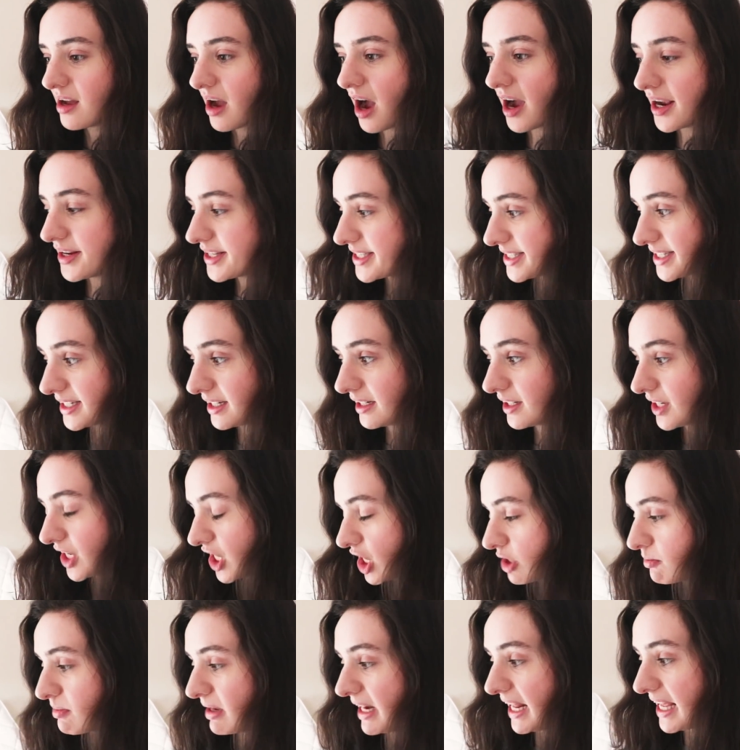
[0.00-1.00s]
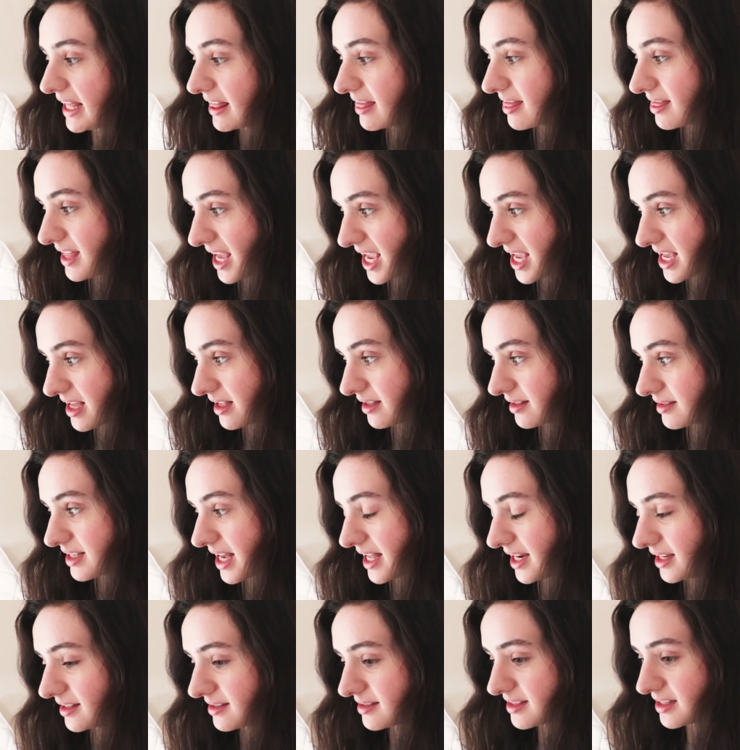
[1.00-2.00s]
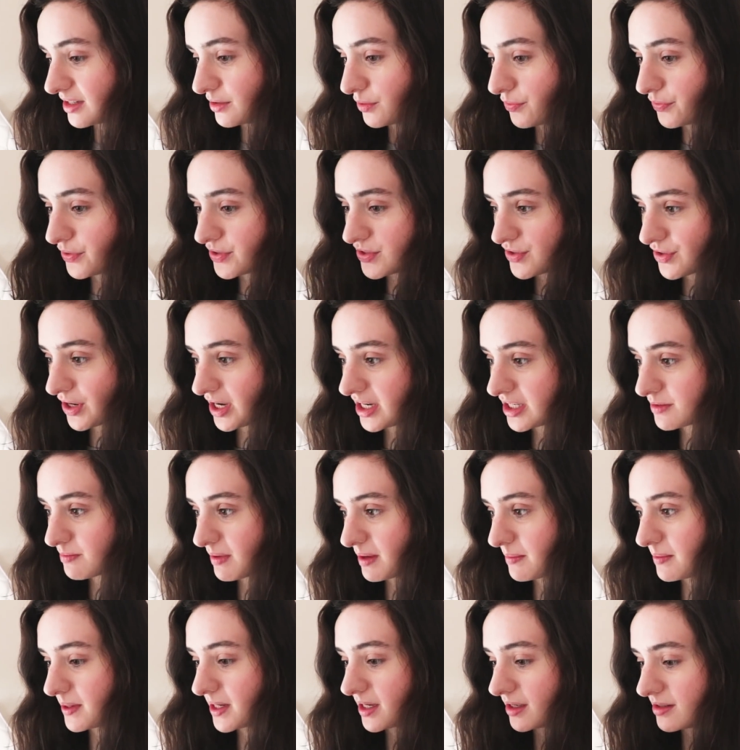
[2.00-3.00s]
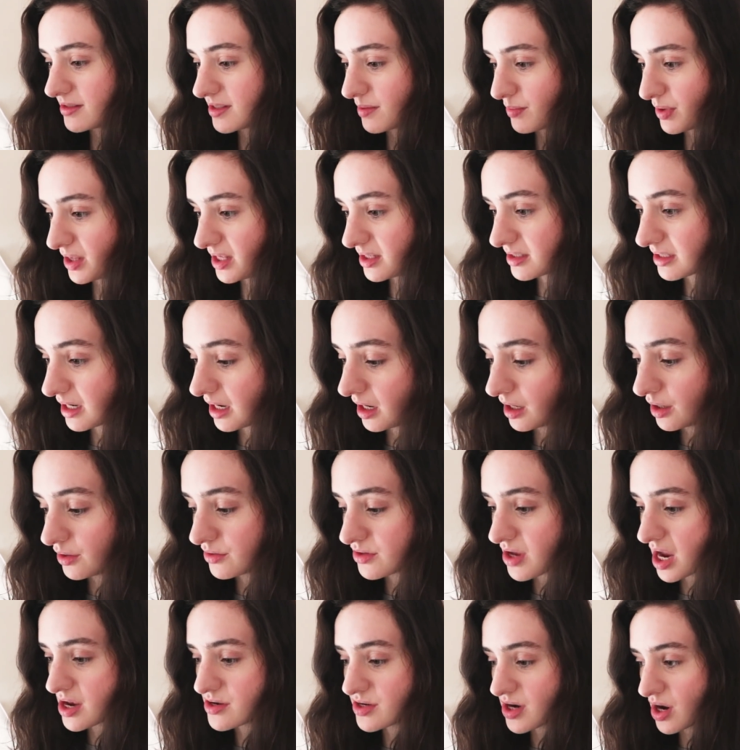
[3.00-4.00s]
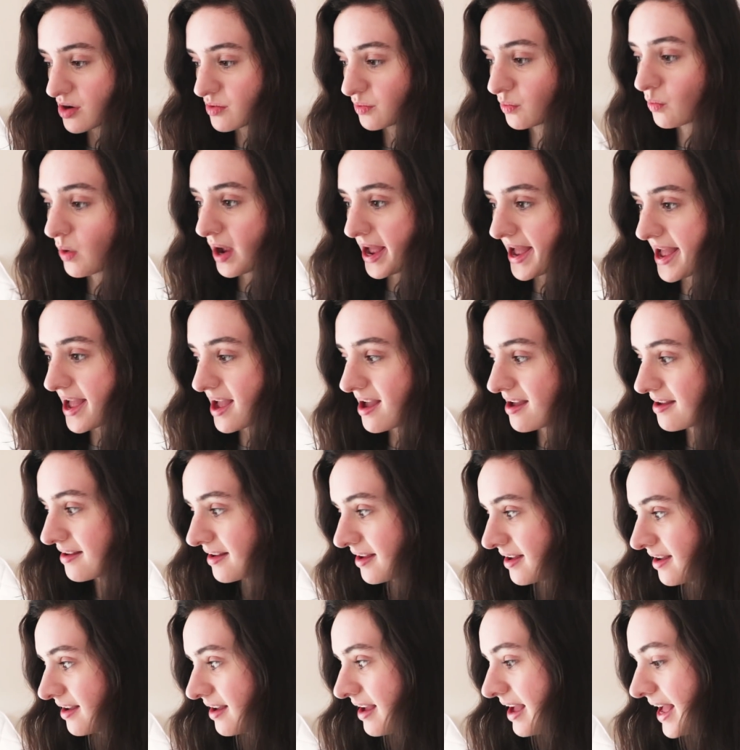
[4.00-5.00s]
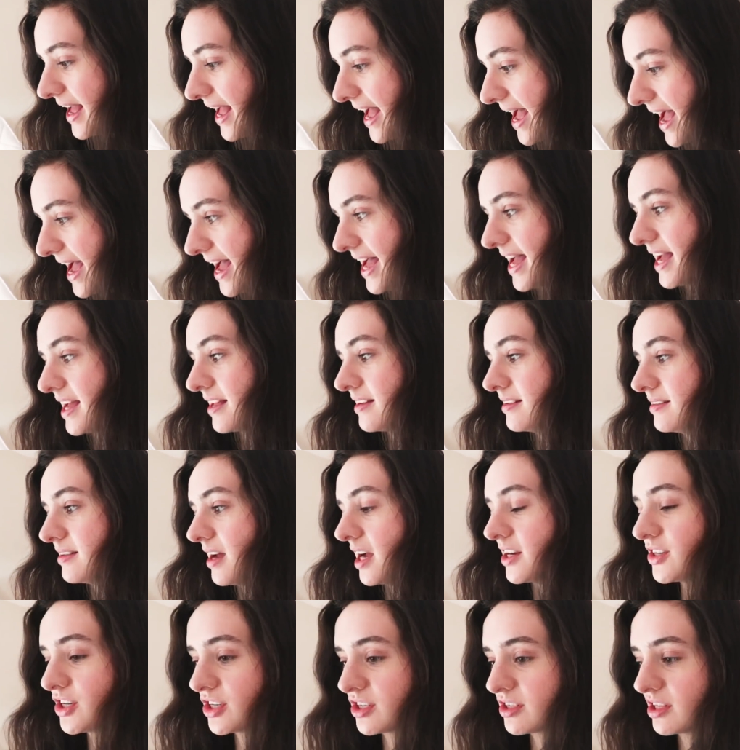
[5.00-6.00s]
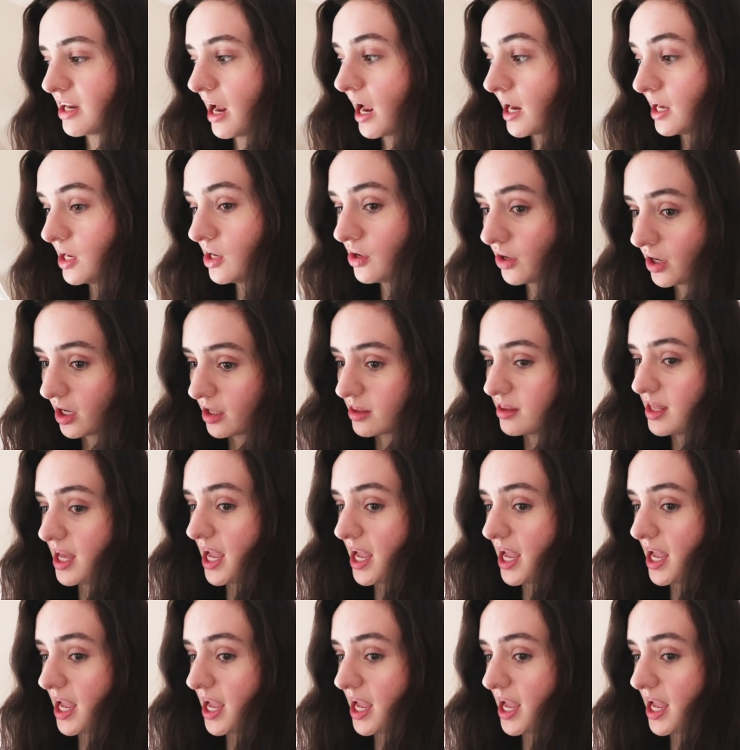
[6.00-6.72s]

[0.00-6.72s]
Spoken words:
I still accumulate things, and it still frustrates me, because some of these clothes I don't wear. And I look at